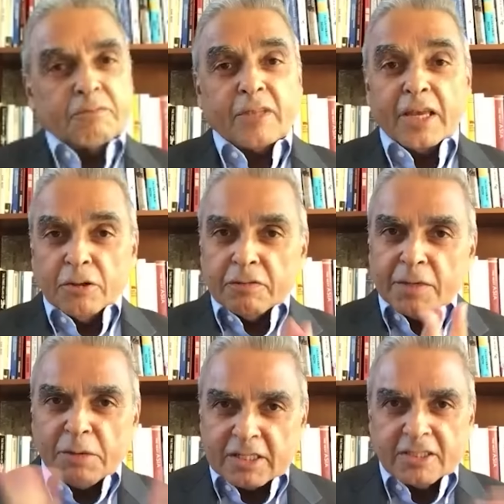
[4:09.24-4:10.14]
Thank you very
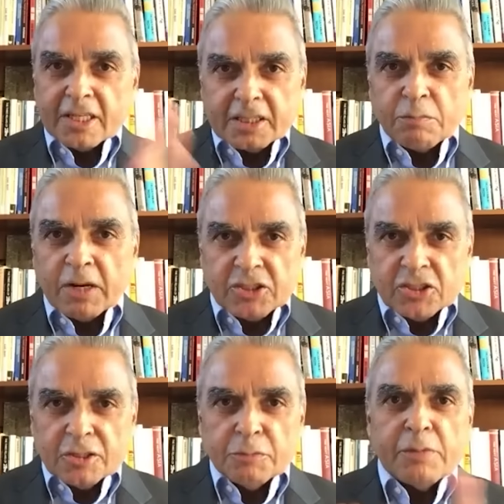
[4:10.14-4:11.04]
much. It's such a pleasure
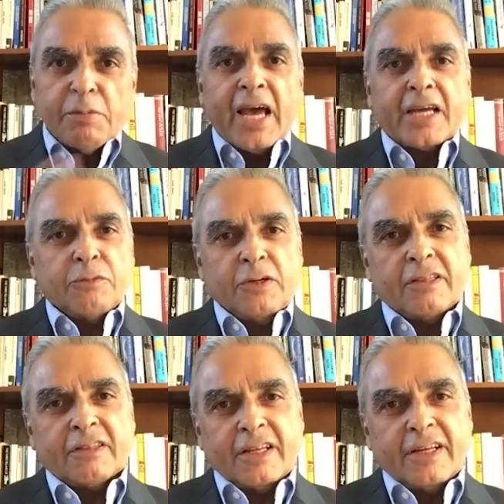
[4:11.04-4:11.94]
to be back with
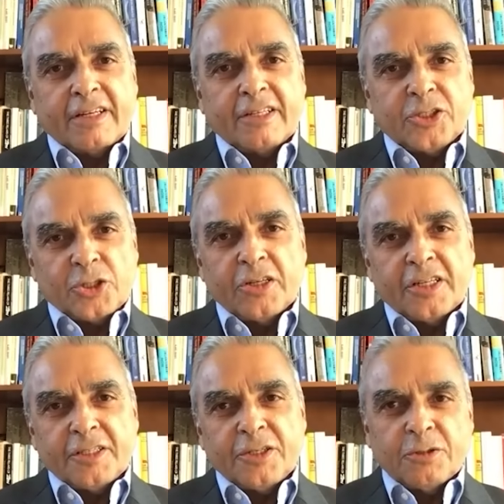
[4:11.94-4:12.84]
John
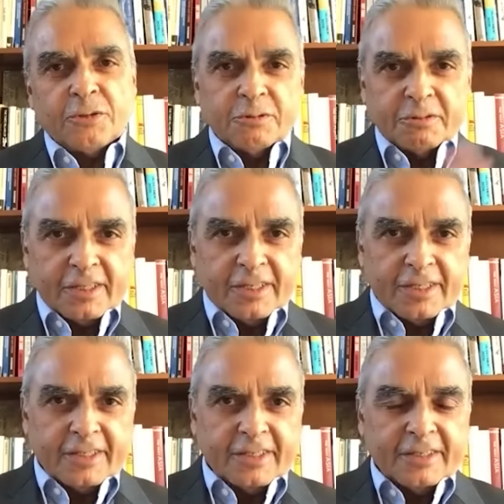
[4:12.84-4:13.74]
and you
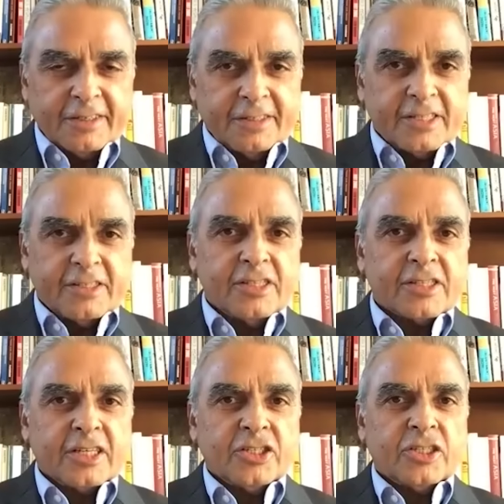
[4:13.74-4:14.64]
in this
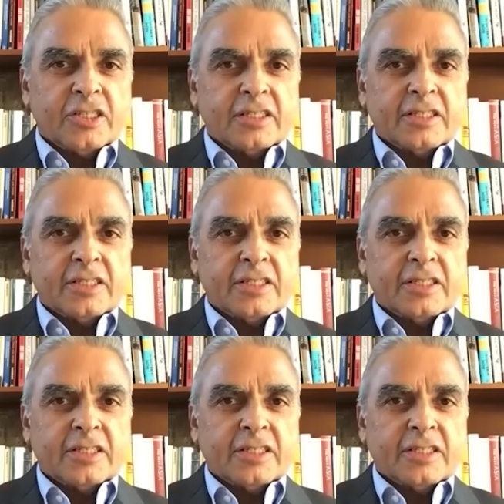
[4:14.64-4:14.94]
discussion.